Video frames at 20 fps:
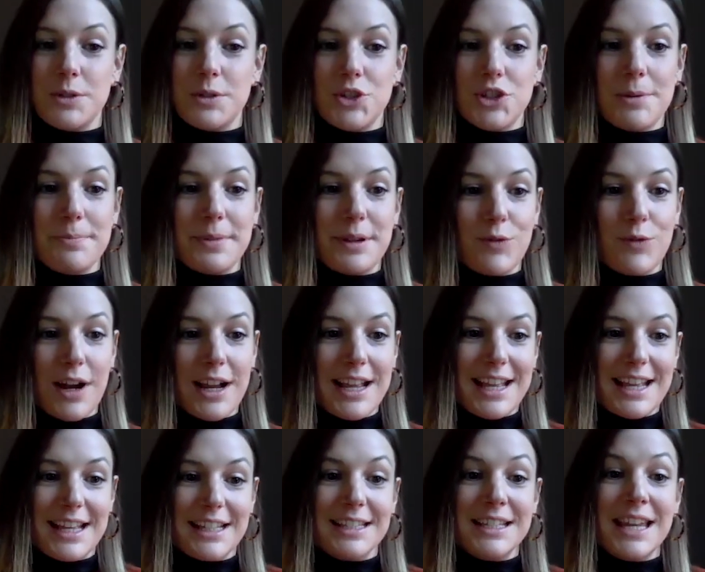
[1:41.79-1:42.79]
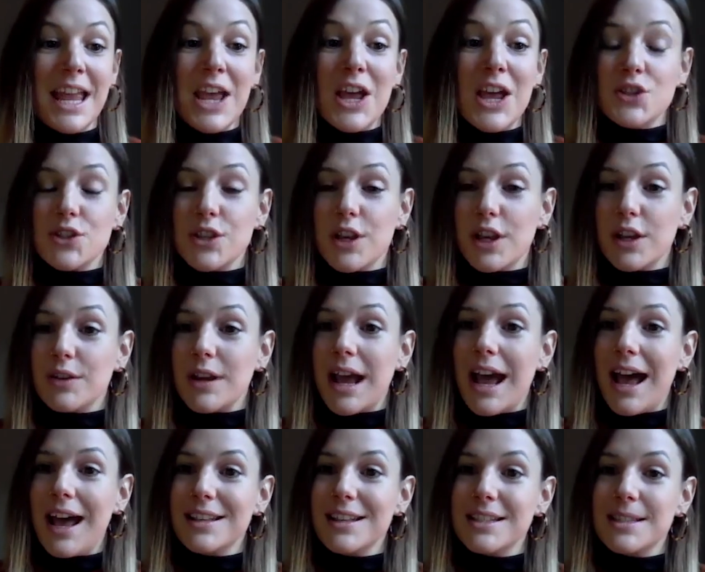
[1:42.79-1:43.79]
We're jumping right in. So
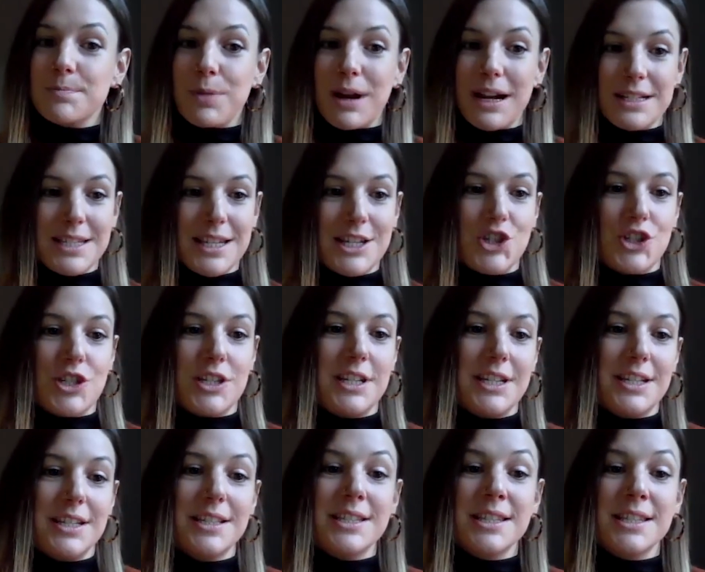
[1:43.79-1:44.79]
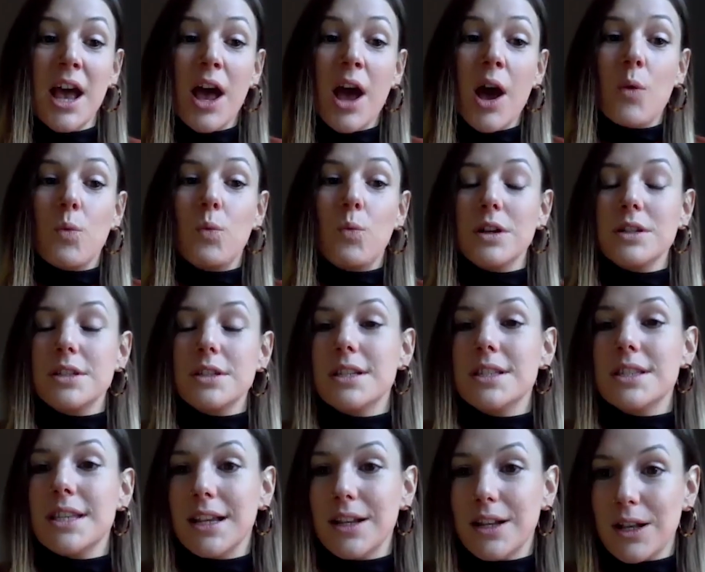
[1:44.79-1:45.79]
as practitioners, what
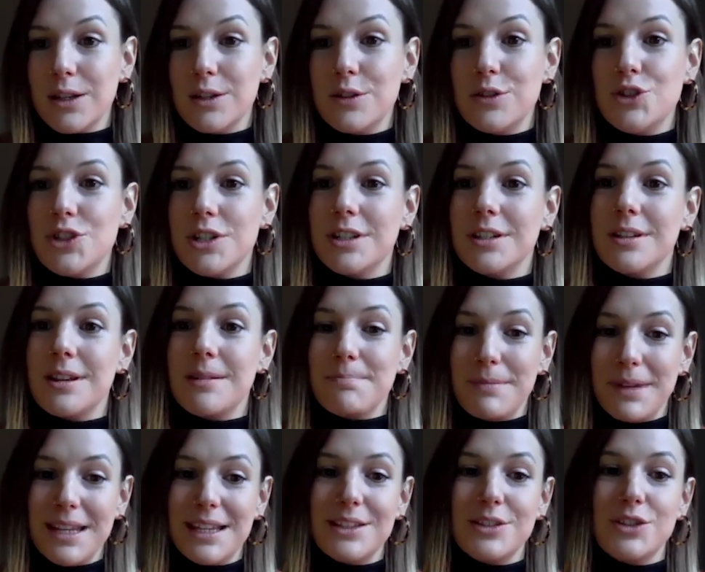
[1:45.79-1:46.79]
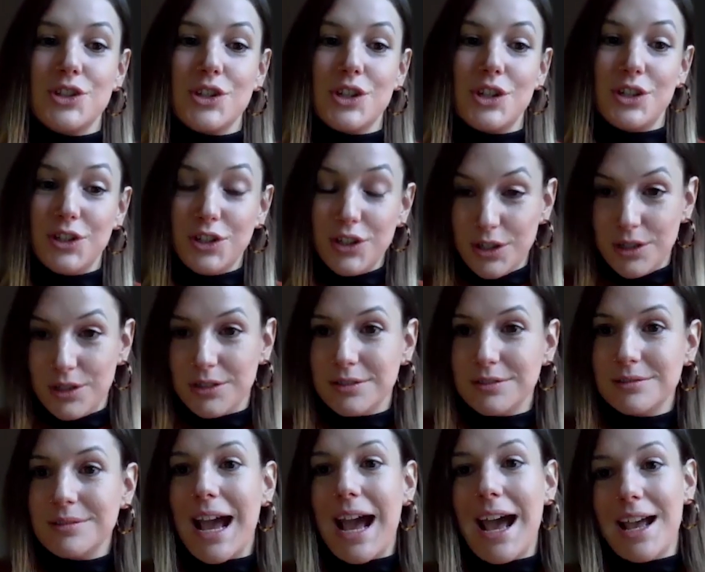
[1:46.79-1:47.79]
does inclusion mean to
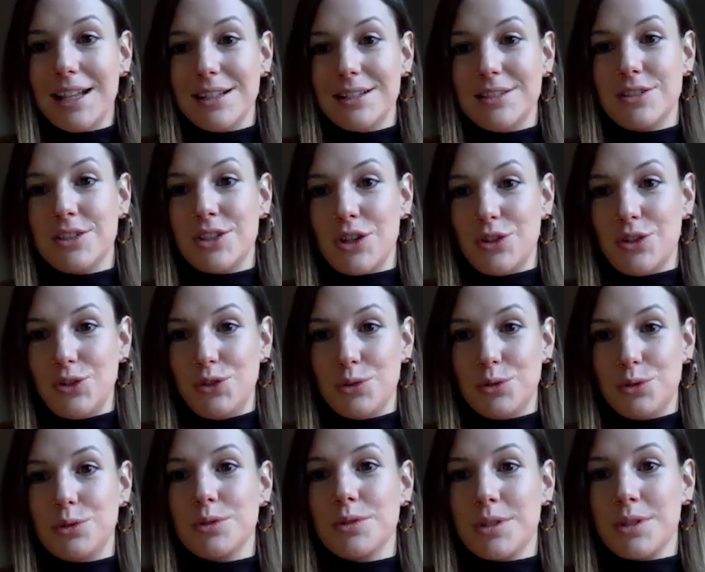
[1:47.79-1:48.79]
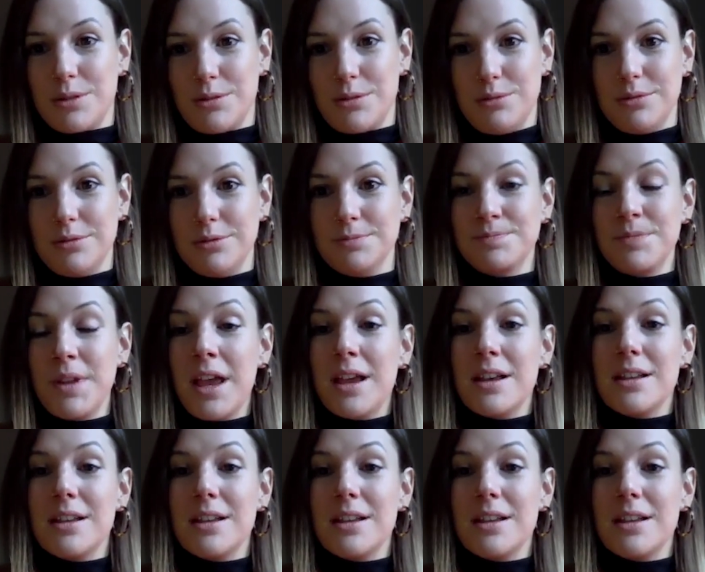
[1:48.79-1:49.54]
you and your school?